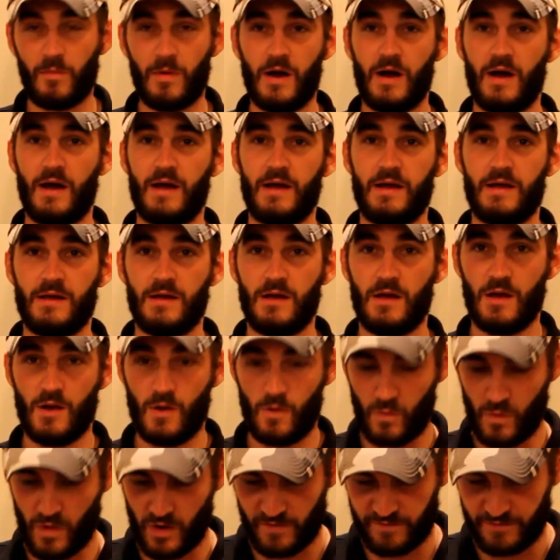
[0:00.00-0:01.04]
my
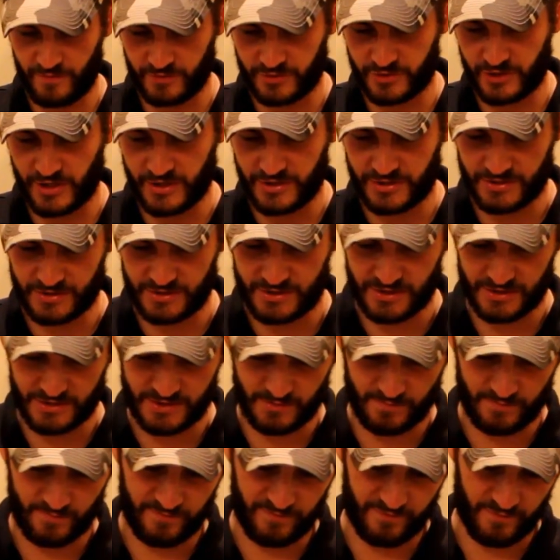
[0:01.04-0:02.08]
water filtration
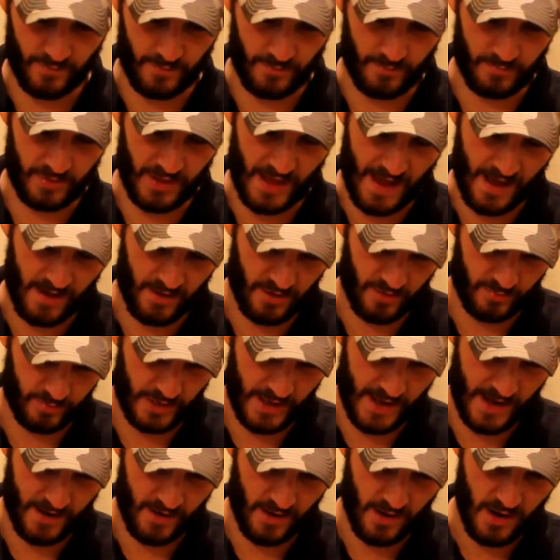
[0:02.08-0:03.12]
system from bladder to
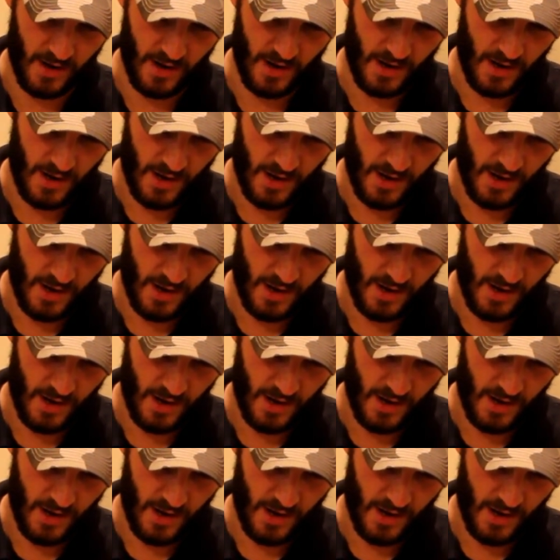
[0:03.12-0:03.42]
bladder,